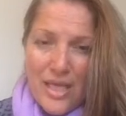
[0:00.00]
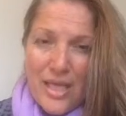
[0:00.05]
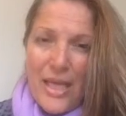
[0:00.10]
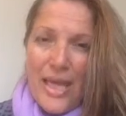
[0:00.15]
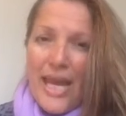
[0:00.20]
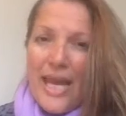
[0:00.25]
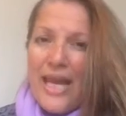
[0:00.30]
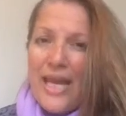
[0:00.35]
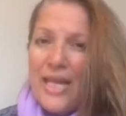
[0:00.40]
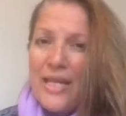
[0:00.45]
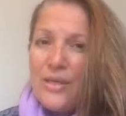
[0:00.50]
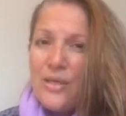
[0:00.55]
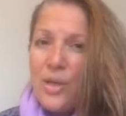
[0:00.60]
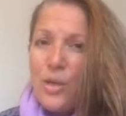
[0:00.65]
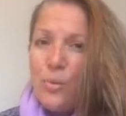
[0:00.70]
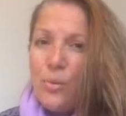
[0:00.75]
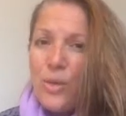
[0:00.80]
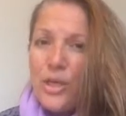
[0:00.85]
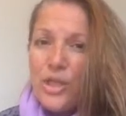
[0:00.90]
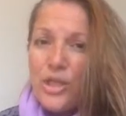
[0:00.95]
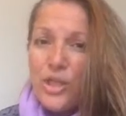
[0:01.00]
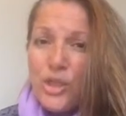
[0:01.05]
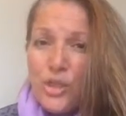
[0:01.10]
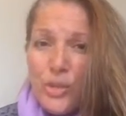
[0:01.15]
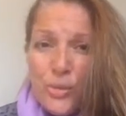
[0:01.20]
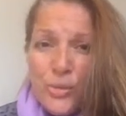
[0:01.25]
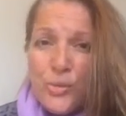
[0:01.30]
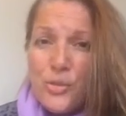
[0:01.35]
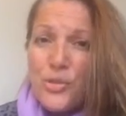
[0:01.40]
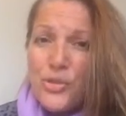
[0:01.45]
And when
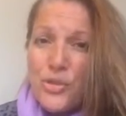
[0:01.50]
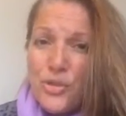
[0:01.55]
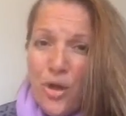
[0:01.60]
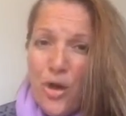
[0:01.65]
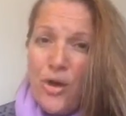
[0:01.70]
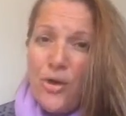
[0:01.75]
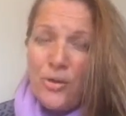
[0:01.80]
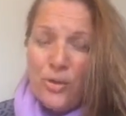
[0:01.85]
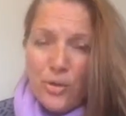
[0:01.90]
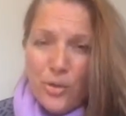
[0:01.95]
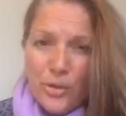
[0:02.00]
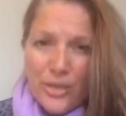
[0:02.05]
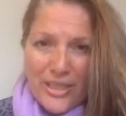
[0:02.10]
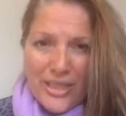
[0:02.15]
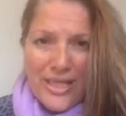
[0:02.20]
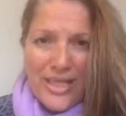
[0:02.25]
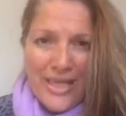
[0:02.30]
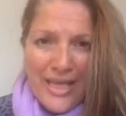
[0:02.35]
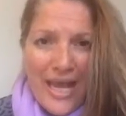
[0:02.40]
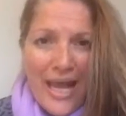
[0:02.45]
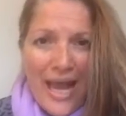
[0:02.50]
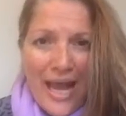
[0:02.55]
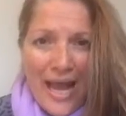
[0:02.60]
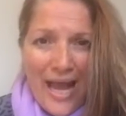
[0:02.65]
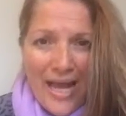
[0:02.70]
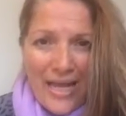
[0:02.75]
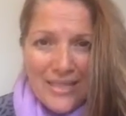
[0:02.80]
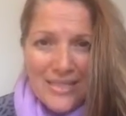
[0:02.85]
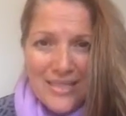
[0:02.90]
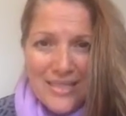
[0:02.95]
you start looking
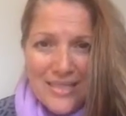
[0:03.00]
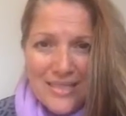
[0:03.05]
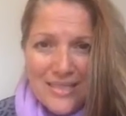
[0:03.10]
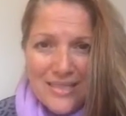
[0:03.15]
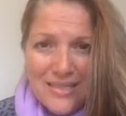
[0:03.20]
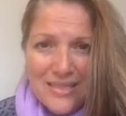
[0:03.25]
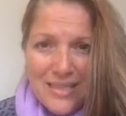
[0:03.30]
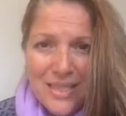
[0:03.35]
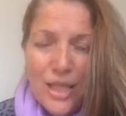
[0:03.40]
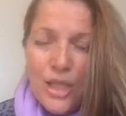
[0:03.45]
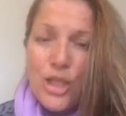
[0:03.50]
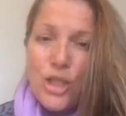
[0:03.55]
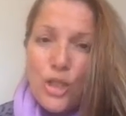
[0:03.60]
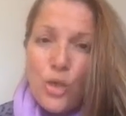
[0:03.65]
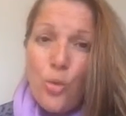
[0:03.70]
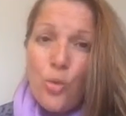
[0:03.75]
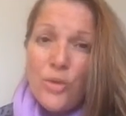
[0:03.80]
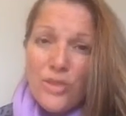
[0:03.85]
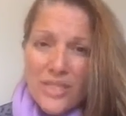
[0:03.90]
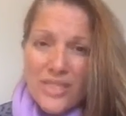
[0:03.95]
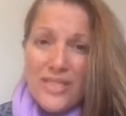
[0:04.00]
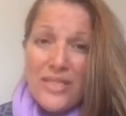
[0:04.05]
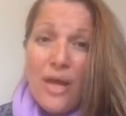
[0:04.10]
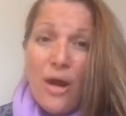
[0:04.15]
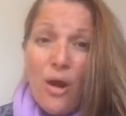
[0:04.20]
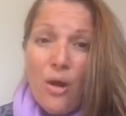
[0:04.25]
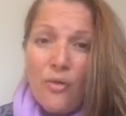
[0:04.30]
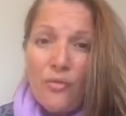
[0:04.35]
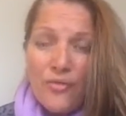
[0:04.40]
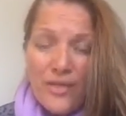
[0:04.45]
at
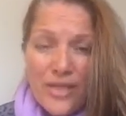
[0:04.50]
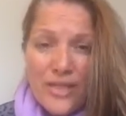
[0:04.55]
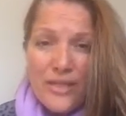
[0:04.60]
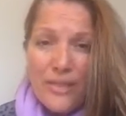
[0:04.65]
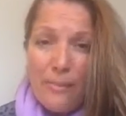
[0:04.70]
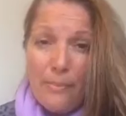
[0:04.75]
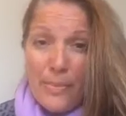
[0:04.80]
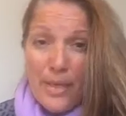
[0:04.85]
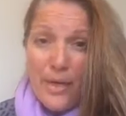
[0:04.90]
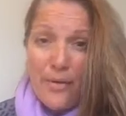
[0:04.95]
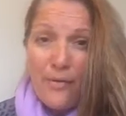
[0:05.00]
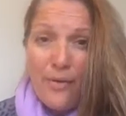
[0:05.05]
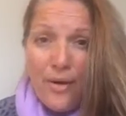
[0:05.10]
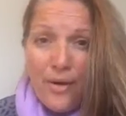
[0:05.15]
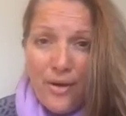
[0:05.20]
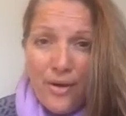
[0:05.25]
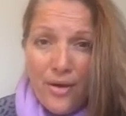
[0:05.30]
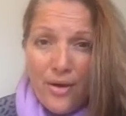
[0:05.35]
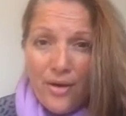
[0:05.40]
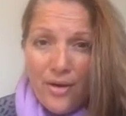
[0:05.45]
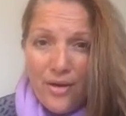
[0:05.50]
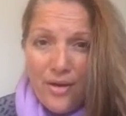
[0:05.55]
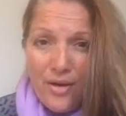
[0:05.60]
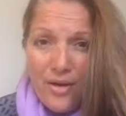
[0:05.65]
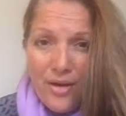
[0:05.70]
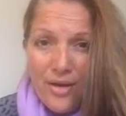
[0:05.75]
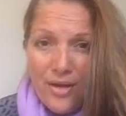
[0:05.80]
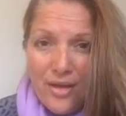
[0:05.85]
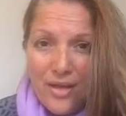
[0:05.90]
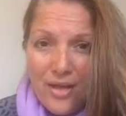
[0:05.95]
yourself in the mirror
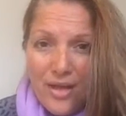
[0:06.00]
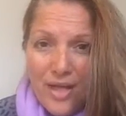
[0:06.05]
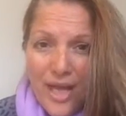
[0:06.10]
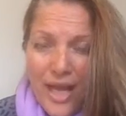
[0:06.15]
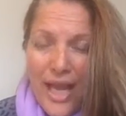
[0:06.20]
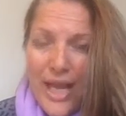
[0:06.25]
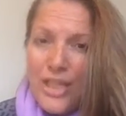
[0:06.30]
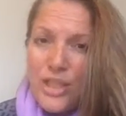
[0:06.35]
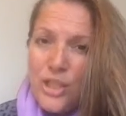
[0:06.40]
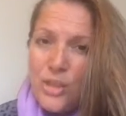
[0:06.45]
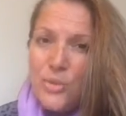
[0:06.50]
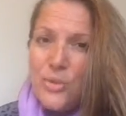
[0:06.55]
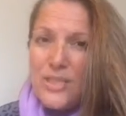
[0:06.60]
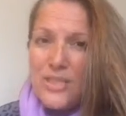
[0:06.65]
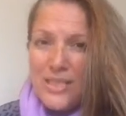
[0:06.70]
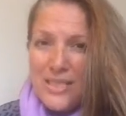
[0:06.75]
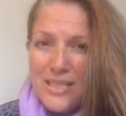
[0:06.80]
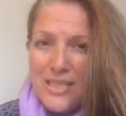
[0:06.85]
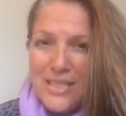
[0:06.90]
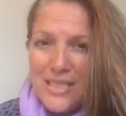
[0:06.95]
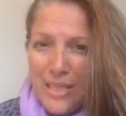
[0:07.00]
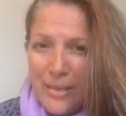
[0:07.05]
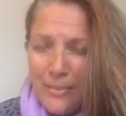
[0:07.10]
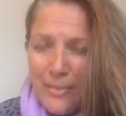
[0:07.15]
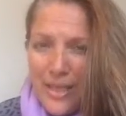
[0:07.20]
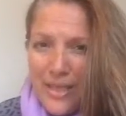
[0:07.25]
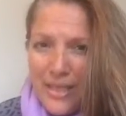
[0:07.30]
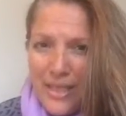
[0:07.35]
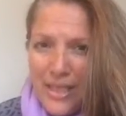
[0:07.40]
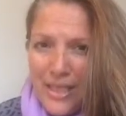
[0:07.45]
and you see
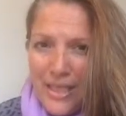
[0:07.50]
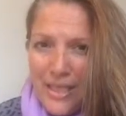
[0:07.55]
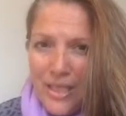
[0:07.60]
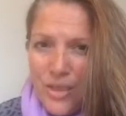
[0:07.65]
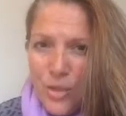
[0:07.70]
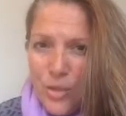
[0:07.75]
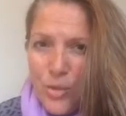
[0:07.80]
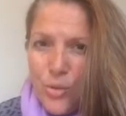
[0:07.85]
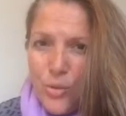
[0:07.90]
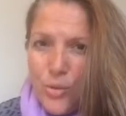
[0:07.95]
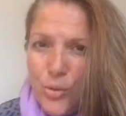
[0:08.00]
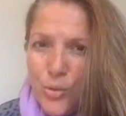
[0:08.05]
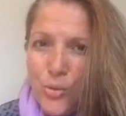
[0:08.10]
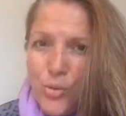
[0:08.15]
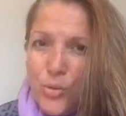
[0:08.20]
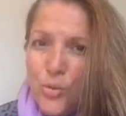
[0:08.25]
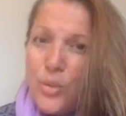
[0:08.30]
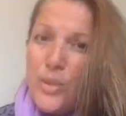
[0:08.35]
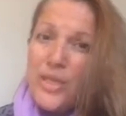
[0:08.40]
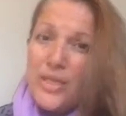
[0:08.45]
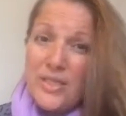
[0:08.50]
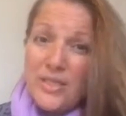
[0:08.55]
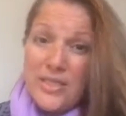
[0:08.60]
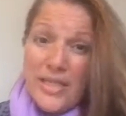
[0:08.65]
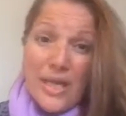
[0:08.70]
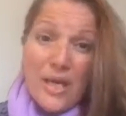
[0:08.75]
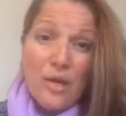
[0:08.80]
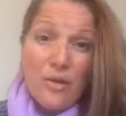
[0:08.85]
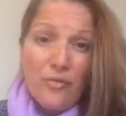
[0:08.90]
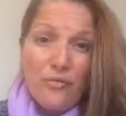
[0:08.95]
somebody who is
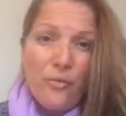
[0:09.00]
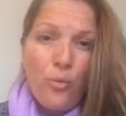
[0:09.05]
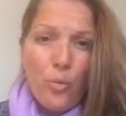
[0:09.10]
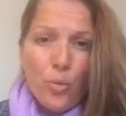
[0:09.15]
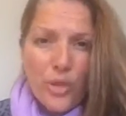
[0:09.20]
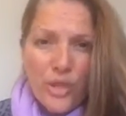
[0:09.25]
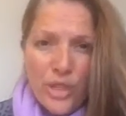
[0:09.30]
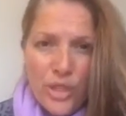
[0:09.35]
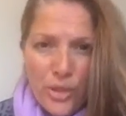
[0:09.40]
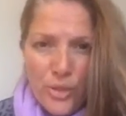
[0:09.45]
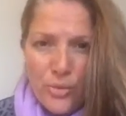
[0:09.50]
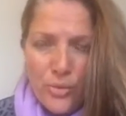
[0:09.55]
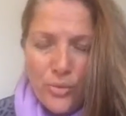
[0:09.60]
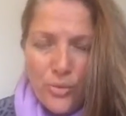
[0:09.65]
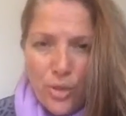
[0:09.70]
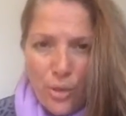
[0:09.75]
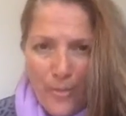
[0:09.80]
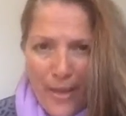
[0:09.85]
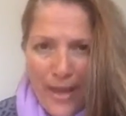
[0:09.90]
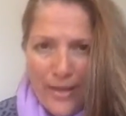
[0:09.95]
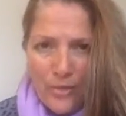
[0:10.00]
there for you no matter